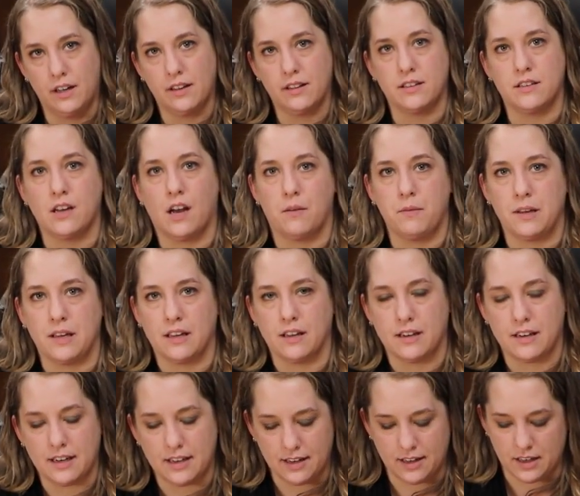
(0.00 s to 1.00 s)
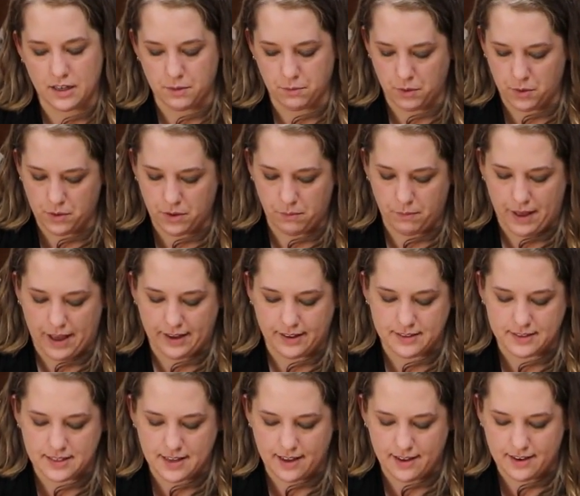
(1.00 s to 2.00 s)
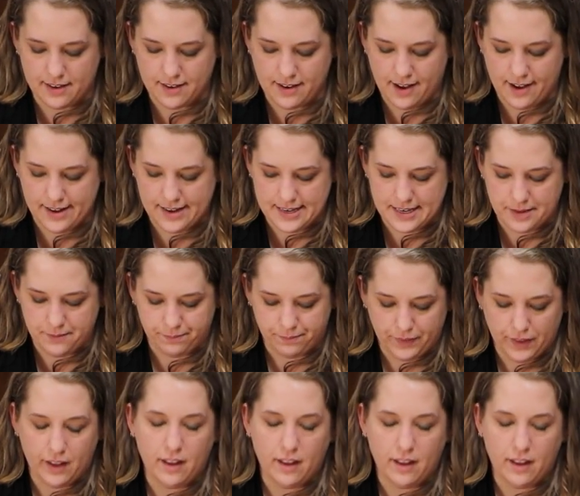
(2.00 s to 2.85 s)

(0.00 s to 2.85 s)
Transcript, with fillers: the Tommy gun and ended up going back inside and hiding.